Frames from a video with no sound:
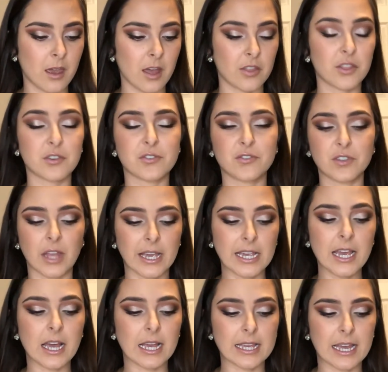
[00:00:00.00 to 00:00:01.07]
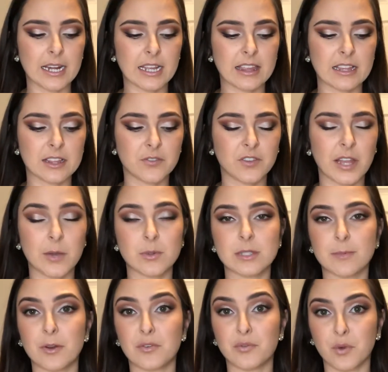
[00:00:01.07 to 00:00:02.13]
The flight, again, I think the flight was
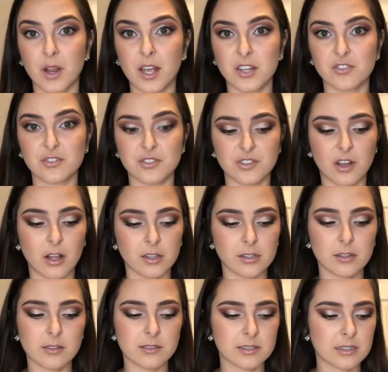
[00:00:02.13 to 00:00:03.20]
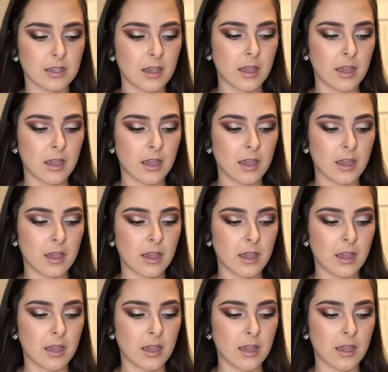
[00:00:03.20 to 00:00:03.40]
about $400.